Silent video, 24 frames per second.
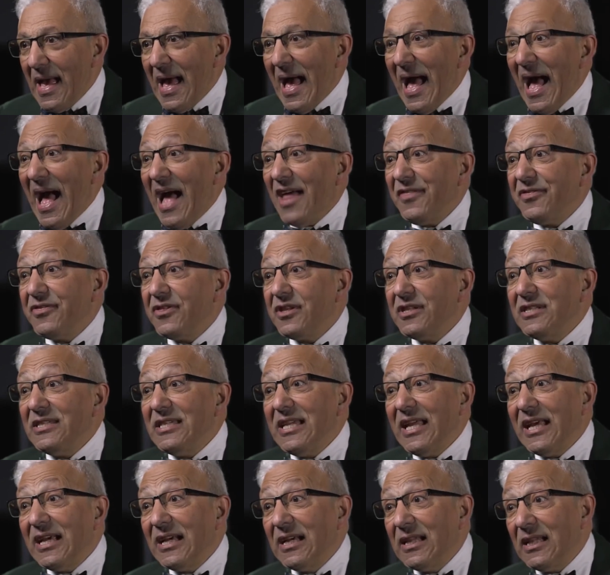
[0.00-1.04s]
and the
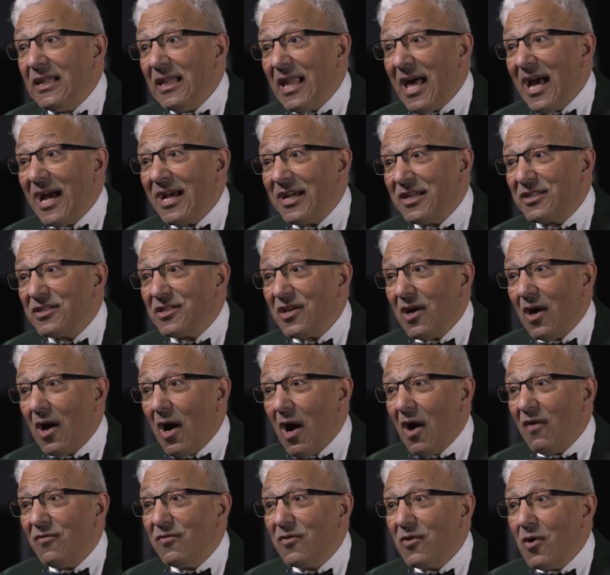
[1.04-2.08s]
neglect
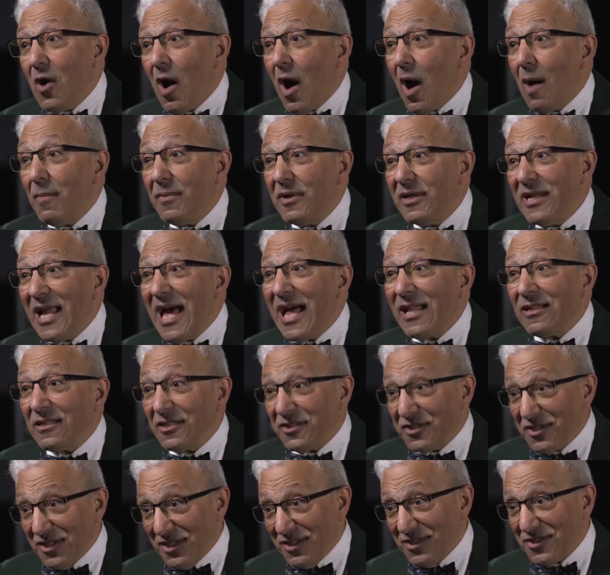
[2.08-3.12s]
of
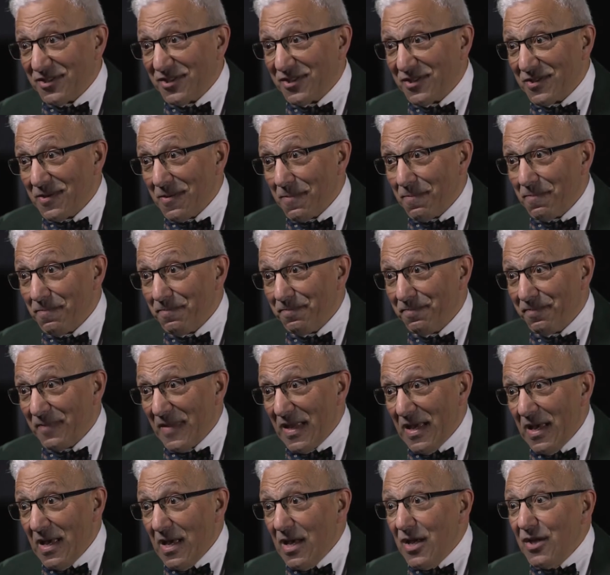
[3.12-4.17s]
commonalities.
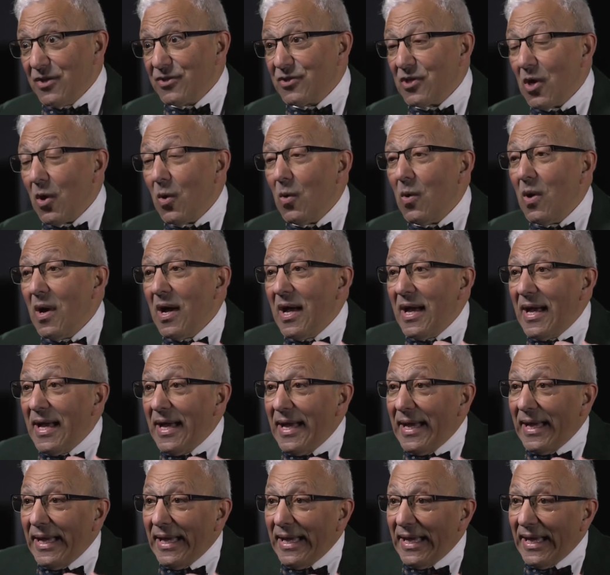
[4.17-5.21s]
So
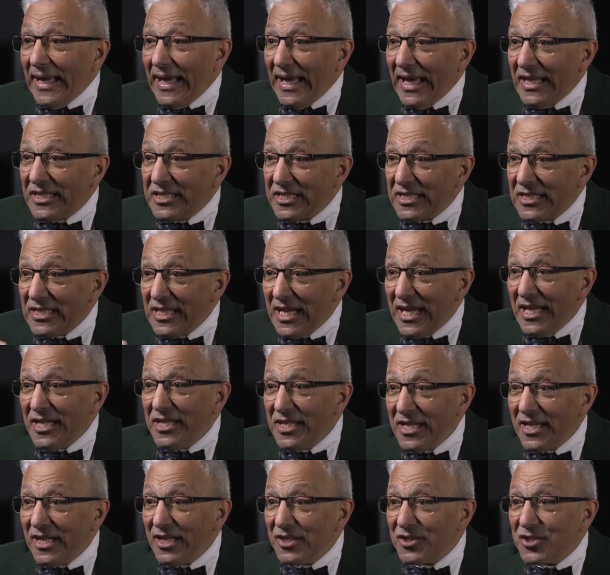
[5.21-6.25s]
it's
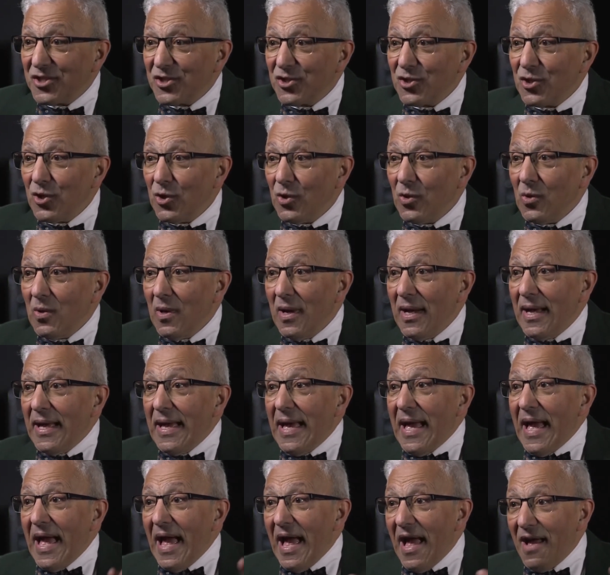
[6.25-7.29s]
leading us to
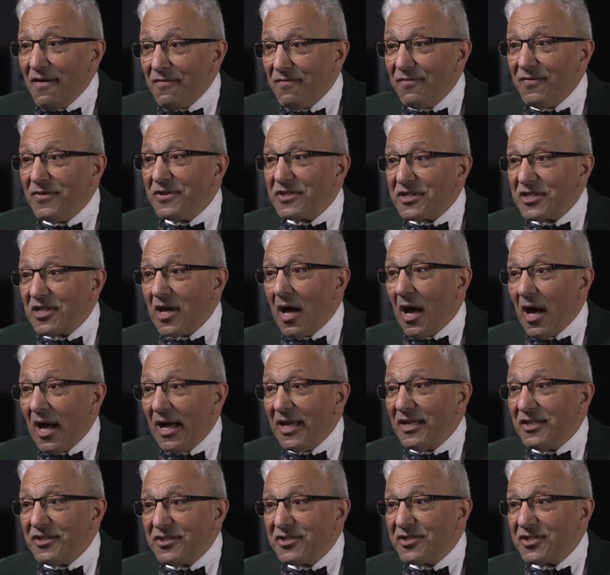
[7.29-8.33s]

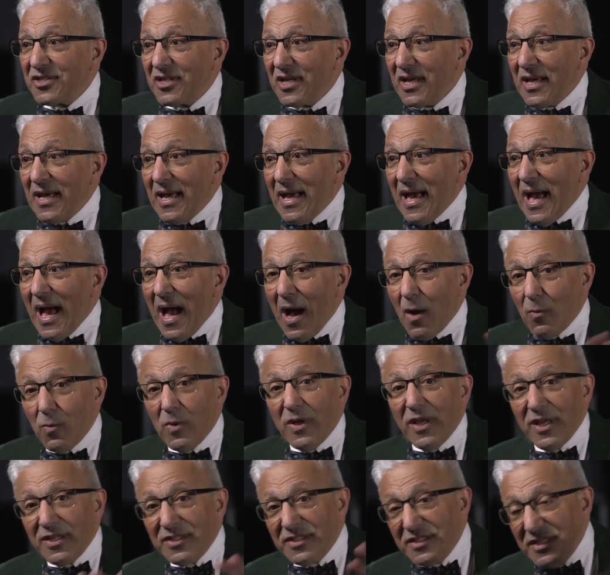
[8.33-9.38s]
emphasize how
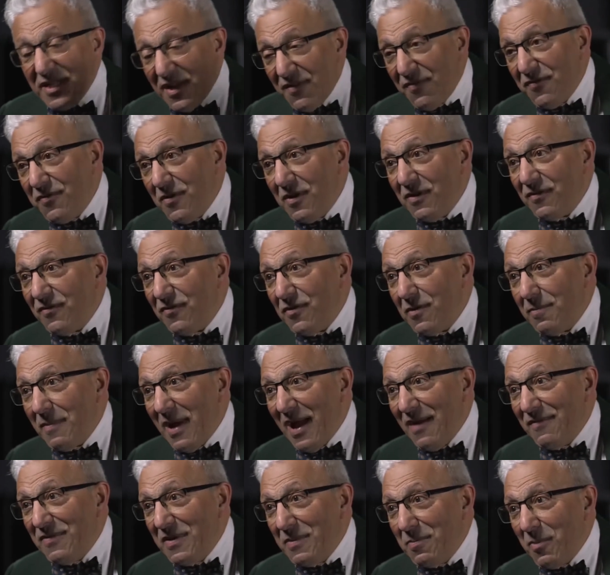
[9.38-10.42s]
we are different from
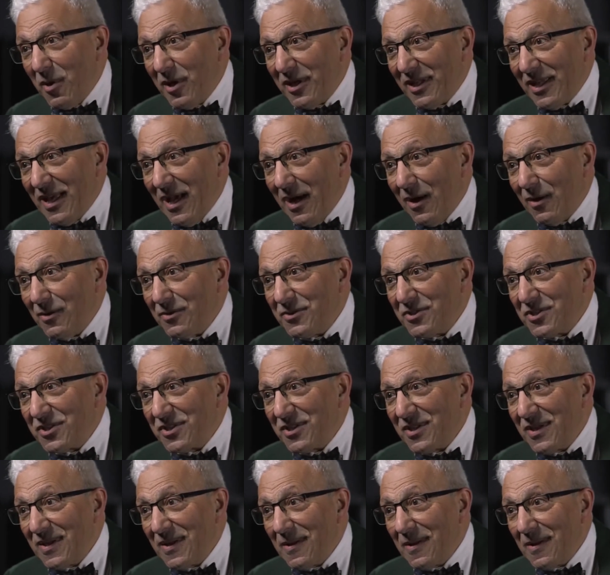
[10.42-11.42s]
everybody else